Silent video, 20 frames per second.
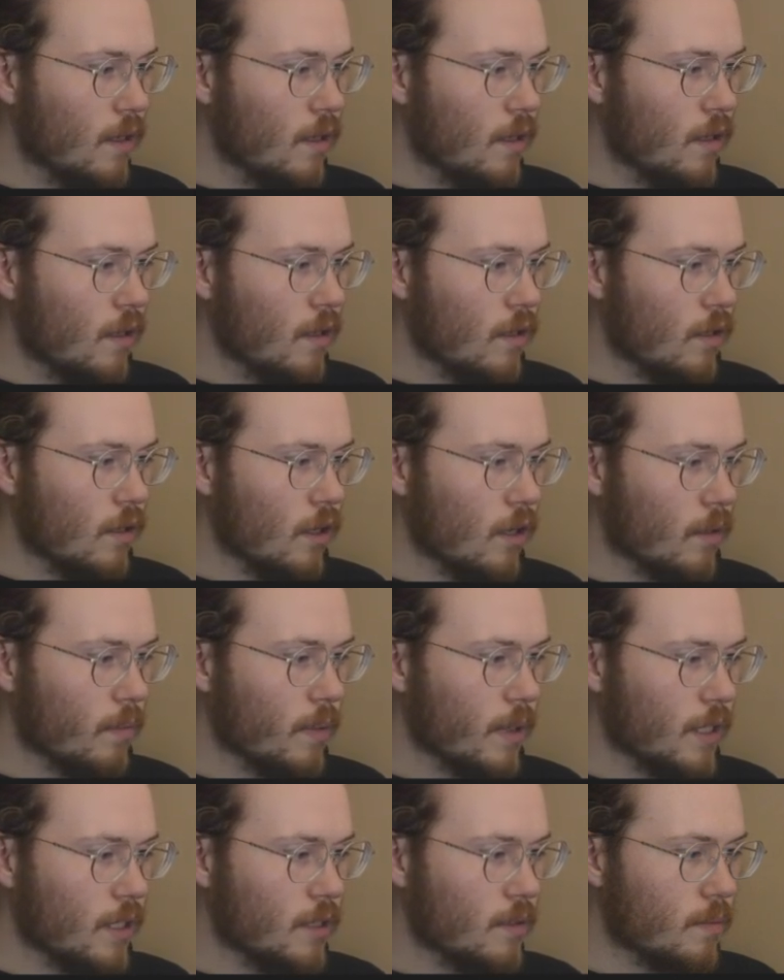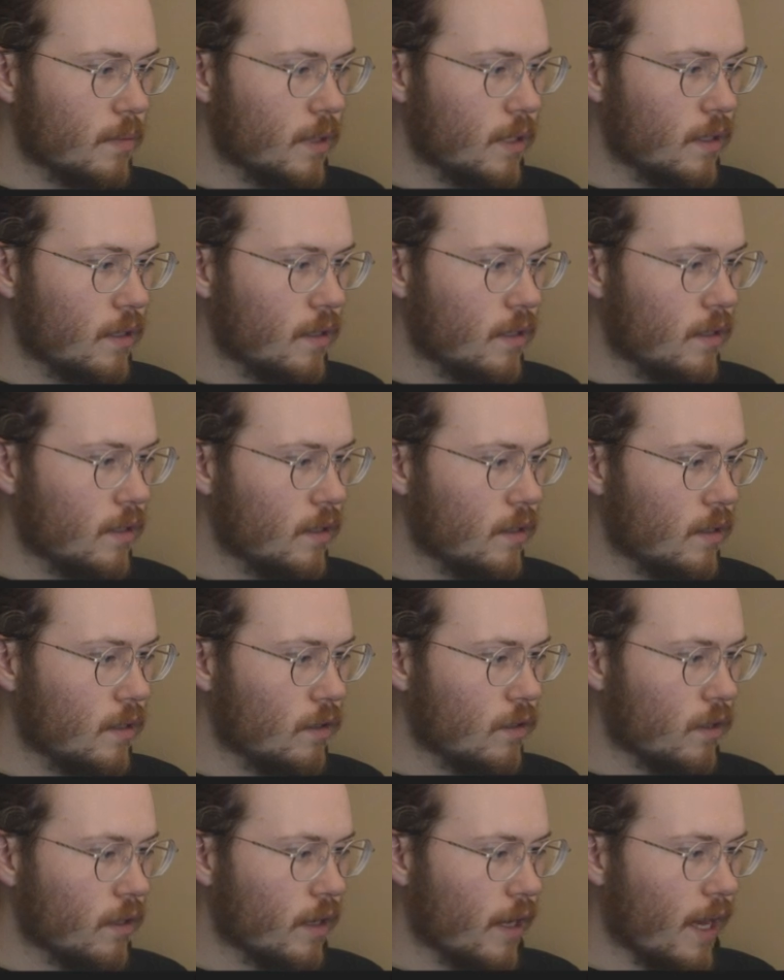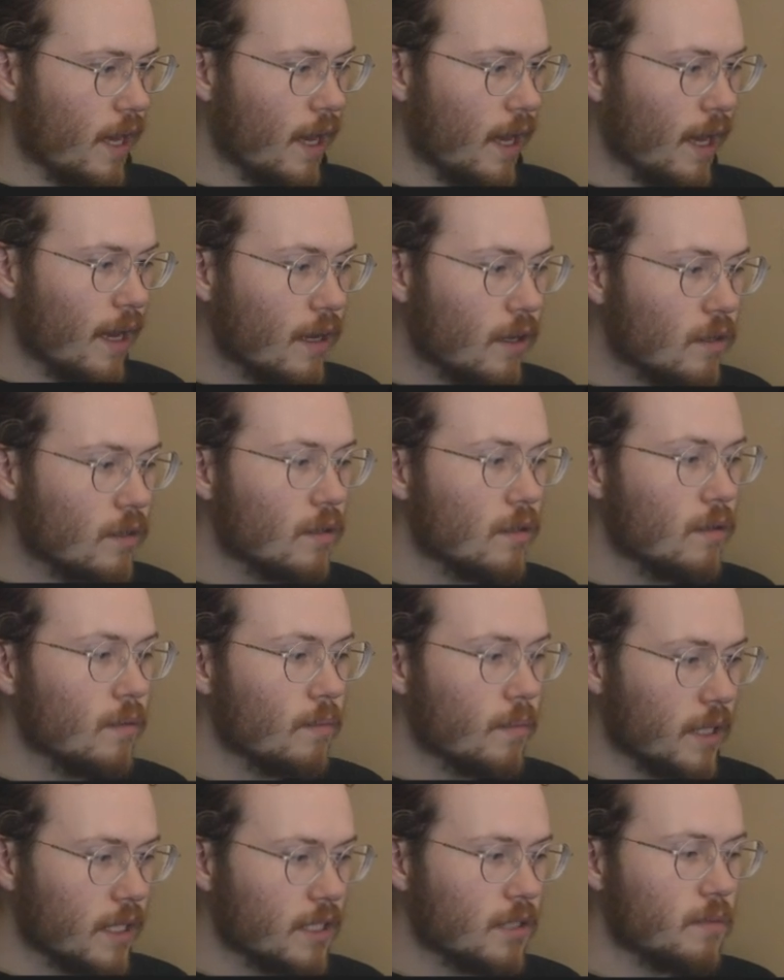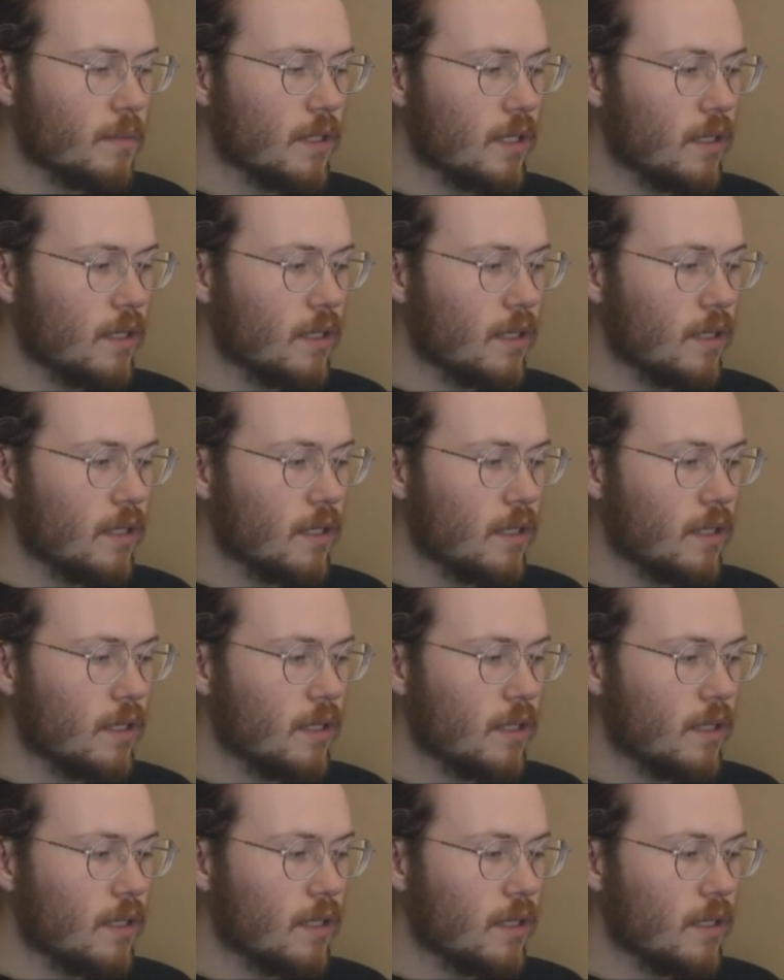log placement, log angle placement,